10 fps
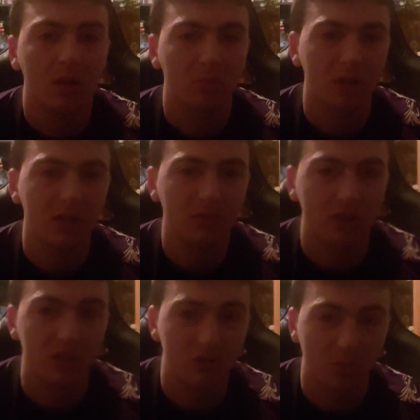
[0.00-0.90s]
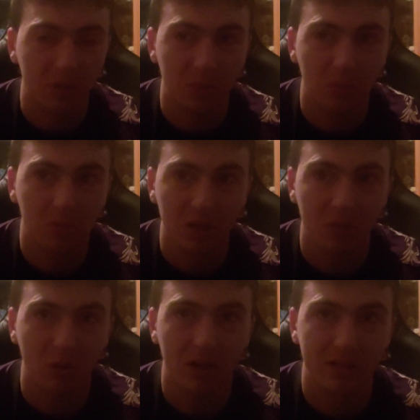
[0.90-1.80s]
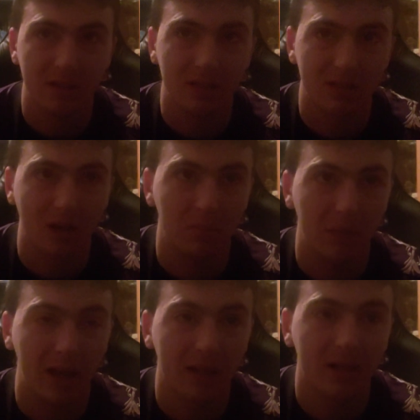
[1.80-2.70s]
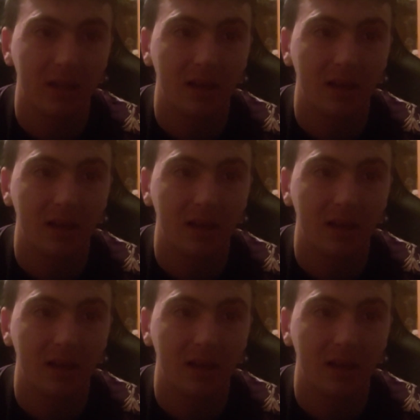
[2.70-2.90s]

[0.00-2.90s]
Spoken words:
Brendan Fraser, people really want to see his comeback.